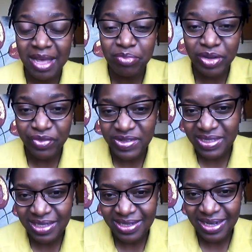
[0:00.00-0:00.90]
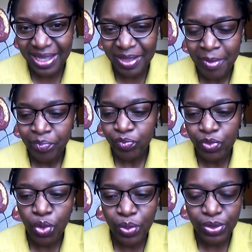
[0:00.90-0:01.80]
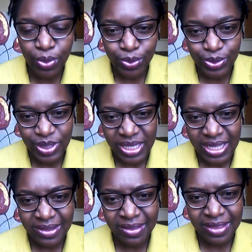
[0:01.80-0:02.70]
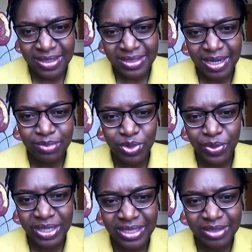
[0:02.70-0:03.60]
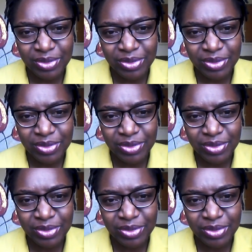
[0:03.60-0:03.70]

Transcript: I'm living such a lie. No one knows the things that I'm doing,